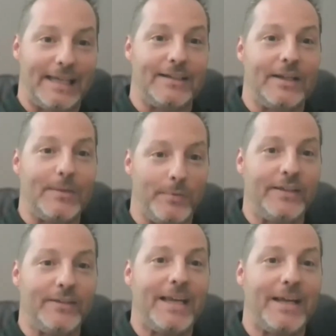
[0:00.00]
and
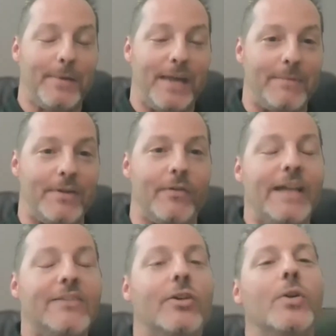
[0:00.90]
please make a payment,
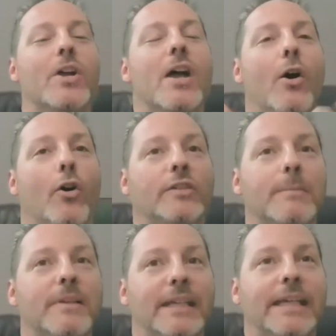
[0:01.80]
right? So
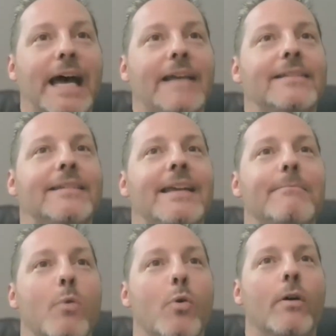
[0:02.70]
ultimately, guys, it's
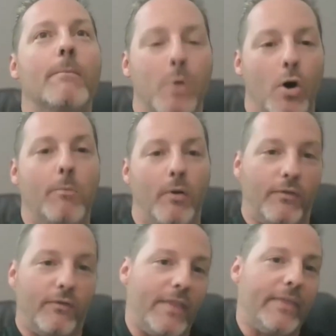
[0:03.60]
a more
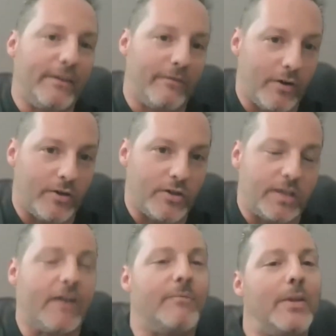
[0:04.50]
mobile friendly
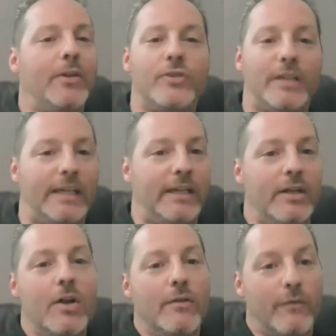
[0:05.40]
version of Biller
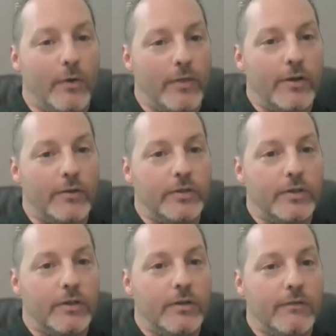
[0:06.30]
Genie for
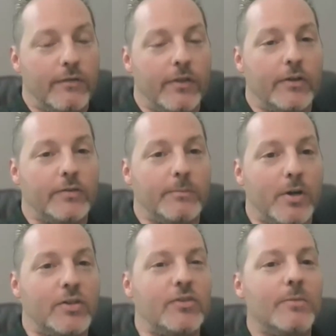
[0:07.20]
those
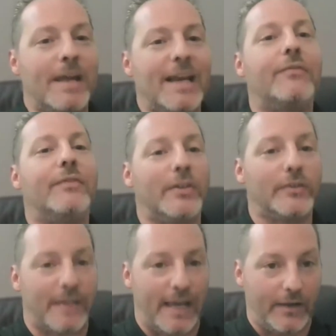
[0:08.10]
merchants who might have
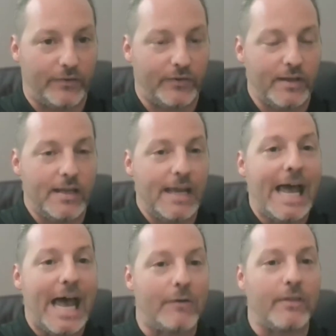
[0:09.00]
field techs
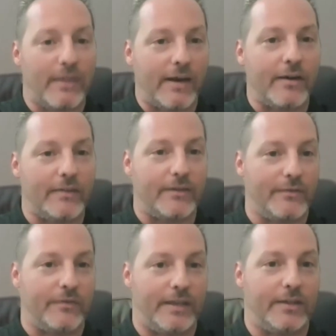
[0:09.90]
out there in the
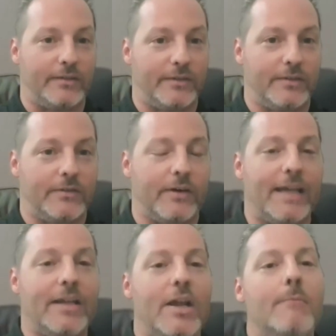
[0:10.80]
field,
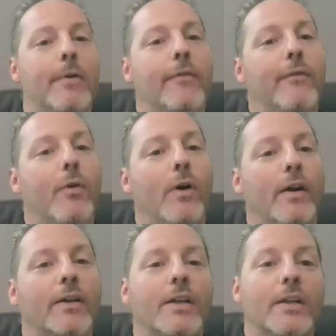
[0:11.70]
right?
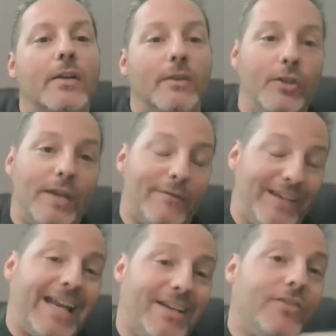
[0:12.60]
Before, you'd
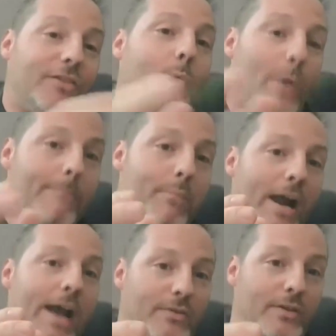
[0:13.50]
have to kind of use the web
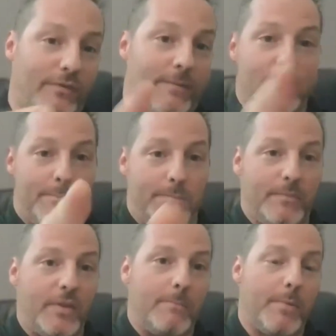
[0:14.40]
browser from the